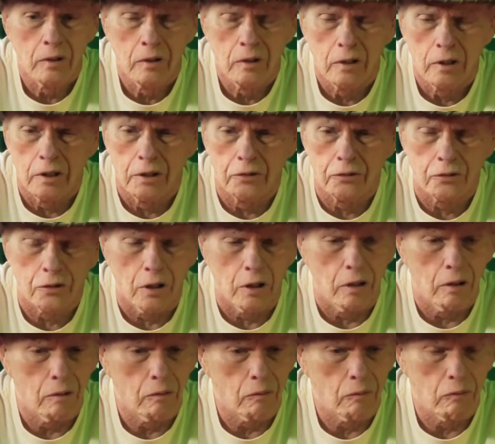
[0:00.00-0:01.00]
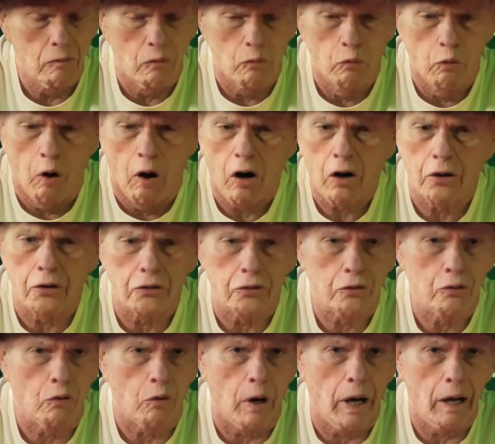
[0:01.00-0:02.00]
It's a raucous
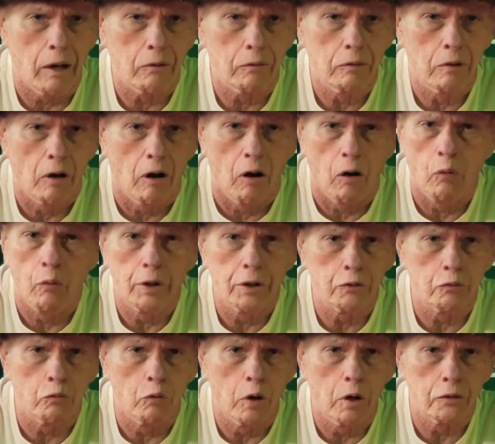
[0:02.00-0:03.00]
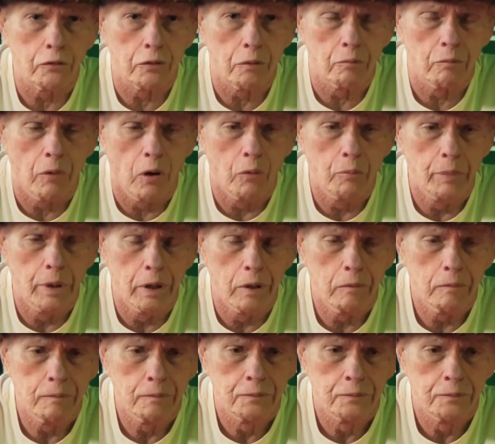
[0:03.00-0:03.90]
crowd, always was in Mobile.